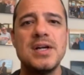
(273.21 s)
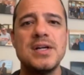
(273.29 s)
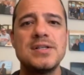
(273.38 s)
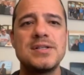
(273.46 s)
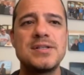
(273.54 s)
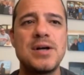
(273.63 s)

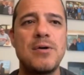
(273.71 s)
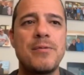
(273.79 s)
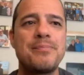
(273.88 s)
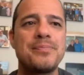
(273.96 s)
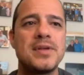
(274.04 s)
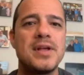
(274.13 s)

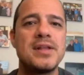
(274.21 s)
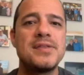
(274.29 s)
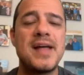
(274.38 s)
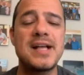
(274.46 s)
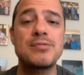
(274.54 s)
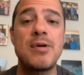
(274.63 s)
So
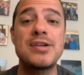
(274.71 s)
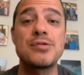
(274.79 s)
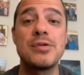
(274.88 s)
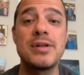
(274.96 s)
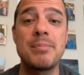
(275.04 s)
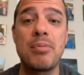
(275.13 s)
that's why it's
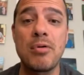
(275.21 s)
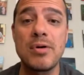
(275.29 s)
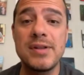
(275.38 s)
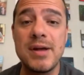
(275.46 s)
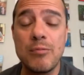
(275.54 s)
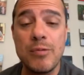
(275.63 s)
really important
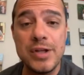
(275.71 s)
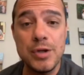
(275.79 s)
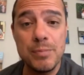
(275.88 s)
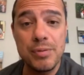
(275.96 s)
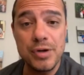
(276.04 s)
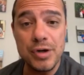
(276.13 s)
that when you
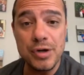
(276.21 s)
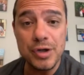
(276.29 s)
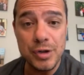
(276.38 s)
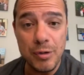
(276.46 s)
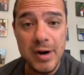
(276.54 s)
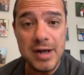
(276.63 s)
put
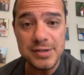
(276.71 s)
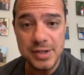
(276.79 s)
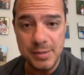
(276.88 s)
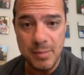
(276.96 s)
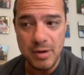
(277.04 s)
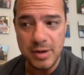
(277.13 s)
your house on the
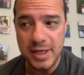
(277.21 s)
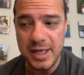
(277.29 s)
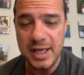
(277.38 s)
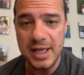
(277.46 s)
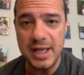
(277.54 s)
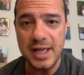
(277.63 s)
market
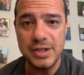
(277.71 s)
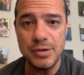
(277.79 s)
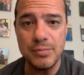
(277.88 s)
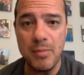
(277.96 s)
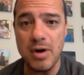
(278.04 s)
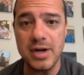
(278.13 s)
and you
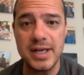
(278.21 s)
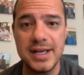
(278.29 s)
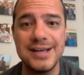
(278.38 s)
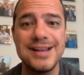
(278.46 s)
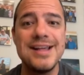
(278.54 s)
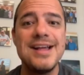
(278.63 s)
market it,
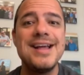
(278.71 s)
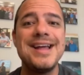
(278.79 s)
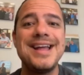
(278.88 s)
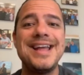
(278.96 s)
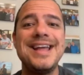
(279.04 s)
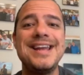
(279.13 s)

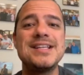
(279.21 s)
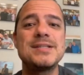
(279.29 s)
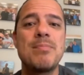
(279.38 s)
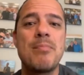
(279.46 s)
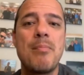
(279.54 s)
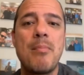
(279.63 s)
it is
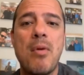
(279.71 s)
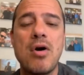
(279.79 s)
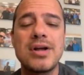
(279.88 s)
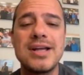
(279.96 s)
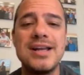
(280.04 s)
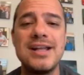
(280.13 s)

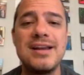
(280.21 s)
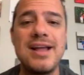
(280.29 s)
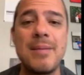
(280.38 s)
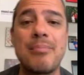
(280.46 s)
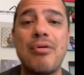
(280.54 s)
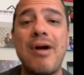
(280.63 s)
marketed
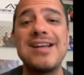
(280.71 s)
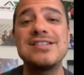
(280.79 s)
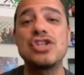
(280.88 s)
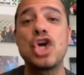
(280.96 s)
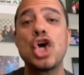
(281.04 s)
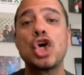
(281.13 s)
and priced
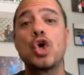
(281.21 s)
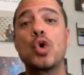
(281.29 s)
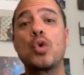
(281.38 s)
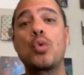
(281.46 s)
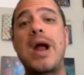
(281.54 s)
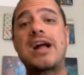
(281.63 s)

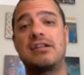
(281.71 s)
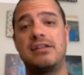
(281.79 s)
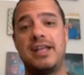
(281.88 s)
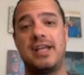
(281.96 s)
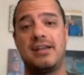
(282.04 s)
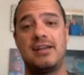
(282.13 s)

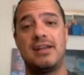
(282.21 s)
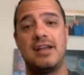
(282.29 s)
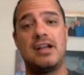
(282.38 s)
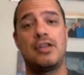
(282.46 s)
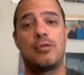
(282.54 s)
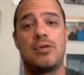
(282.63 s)
correctly. In
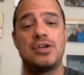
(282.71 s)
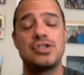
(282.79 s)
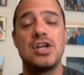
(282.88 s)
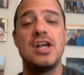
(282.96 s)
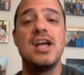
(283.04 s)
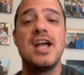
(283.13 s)
other words,
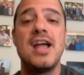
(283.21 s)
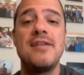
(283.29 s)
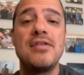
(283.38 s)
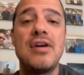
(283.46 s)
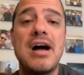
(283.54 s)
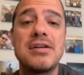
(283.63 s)
if
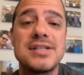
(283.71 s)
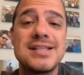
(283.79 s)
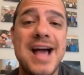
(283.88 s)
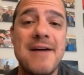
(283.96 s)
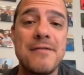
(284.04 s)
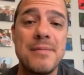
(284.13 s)
your house is
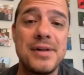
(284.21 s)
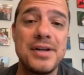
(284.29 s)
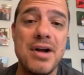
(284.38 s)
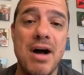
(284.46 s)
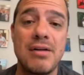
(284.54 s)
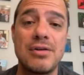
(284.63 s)

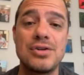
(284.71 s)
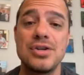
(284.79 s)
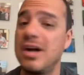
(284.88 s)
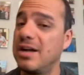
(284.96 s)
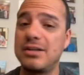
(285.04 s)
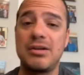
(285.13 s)
$500,000,
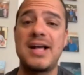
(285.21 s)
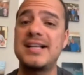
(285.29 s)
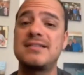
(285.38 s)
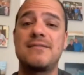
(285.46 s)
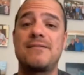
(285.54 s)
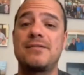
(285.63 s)

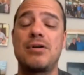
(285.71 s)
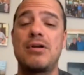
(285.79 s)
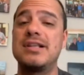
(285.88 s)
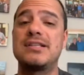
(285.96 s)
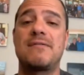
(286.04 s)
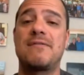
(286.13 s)
don't
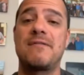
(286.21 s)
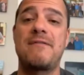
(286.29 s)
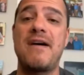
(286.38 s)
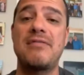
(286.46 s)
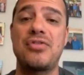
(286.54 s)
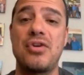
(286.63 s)
list it for
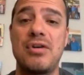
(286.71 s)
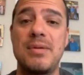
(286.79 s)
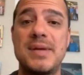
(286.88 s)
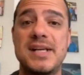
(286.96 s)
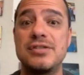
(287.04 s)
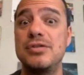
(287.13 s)
$530,000
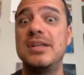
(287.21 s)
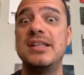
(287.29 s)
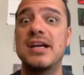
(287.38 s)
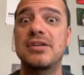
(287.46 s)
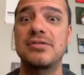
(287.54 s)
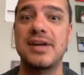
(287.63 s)
because you need the
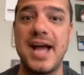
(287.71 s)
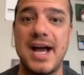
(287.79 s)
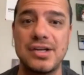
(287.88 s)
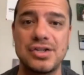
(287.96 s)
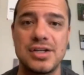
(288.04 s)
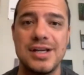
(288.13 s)
extra
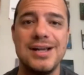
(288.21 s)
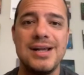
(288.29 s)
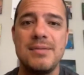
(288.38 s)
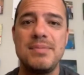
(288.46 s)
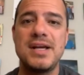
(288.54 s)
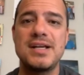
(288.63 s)
cash,
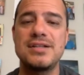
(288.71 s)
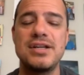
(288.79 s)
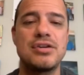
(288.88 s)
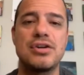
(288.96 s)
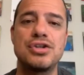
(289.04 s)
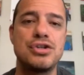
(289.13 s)
because then
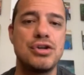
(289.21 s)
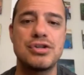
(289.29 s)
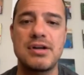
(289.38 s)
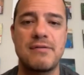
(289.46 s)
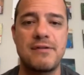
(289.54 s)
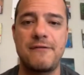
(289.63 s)
you're going to shoot
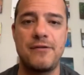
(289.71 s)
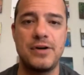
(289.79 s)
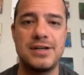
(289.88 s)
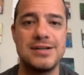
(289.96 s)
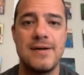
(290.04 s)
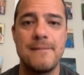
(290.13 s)
yourself in the foot.
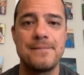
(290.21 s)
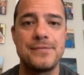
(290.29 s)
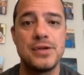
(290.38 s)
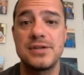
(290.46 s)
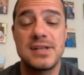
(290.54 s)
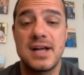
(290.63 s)

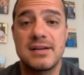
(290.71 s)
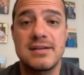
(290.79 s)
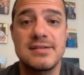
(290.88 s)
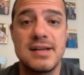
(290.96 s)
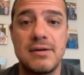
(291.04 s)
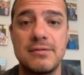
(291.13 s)
It's not going to
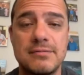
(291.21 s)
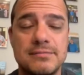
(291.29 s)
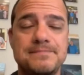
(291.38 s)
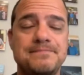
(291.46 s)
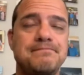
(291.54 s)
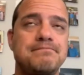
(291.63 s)
sell.
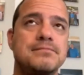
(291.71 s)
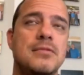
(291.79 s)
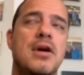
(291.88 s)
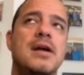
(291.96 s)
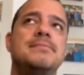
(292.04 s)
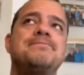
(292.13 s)
All
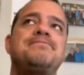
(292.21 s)
right?